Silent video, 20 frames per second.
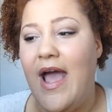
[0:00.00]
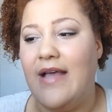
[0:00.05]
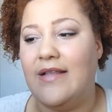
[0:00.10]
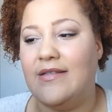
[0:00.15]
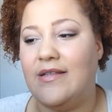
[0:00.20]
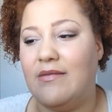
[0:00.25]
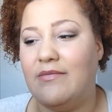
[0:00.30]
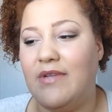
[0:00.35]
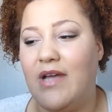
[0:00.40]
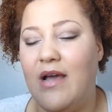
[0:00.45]

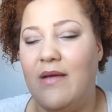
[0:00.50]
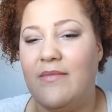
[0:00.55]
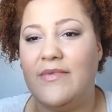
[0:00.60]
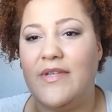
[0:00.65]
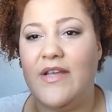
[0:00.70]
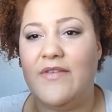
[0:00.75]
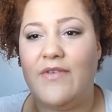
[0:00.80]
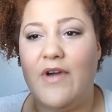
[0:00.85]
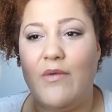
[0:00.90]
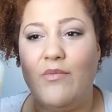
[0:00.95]
And sometimes
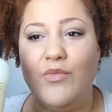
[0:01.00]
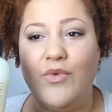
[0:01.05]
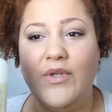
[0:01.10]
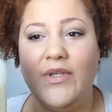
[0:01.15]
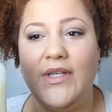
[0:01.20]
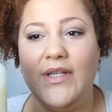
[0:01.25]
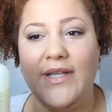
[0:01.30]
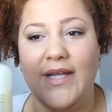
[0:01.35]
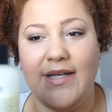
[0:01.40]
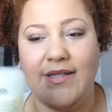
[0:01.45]
if I'm
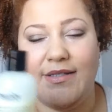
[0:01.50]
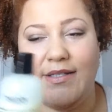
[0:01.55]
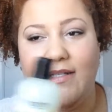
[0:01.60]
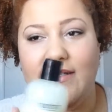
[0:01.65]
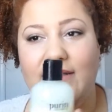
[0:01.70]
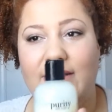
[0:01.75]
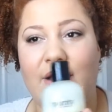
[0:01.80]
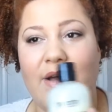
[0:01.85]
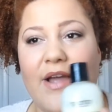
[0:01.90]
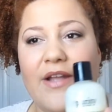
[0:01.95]
really
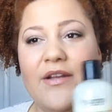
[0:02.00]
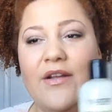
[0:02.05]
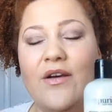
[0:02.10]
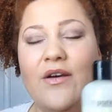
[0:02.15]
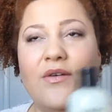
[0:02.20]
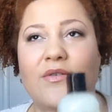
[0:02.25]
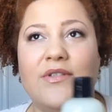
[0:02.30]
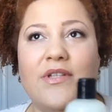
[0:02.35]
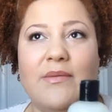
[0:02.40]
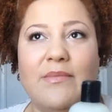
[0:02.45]
lazy. Now I
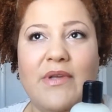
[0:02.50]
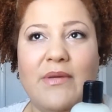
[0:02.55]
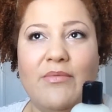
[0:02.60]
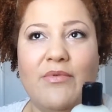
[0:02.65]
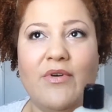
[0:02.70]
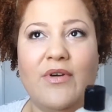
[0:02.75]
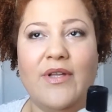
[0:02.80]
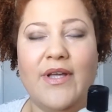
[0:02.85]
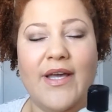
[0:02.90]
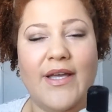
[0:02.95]
know some
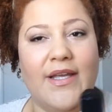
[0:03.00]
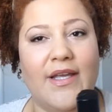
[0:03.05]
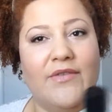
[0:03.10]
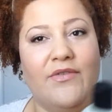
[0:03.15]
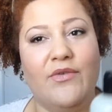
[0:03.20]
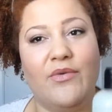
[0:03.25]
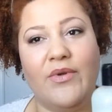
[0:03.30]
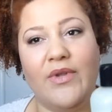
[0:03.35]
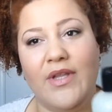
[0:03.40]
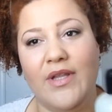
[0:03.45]
people are like,
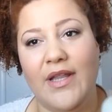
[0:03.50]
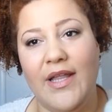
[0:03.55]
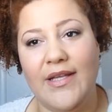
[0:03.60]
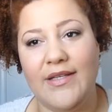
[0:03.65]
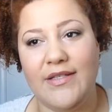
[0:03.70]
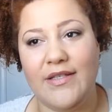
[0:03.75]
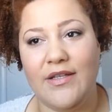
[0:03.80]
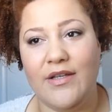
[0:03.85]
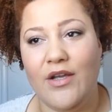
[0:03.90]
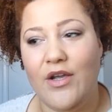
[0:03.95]
if you're really
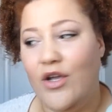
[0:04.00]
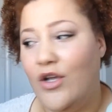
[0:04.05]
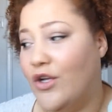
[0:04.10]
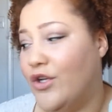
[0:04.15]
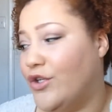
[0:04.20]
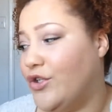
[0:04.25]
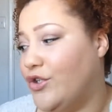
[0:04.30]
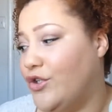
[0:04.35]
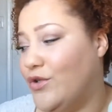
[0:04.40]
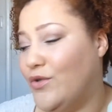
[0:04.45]
lazy,
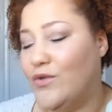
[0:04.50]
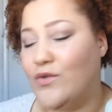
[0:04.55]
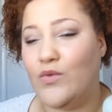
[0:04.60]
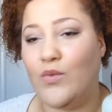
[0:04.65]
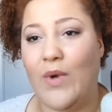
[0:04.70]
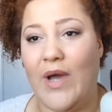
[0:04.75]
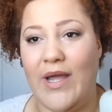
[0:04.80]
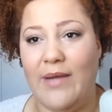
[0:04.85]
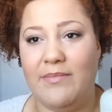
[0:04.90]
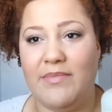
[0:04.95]
use
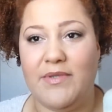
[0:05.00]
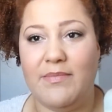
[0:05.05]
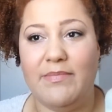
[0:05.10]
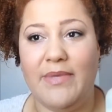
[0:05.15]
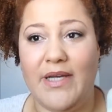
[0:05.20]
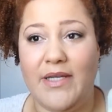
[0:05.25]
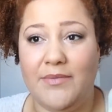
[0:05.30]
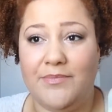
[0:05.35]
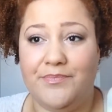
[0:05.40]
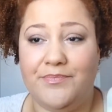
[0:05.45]
wipes.
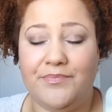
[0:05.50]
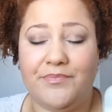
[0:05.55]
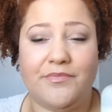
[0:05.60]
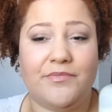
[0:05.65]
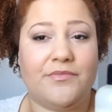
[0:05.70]
But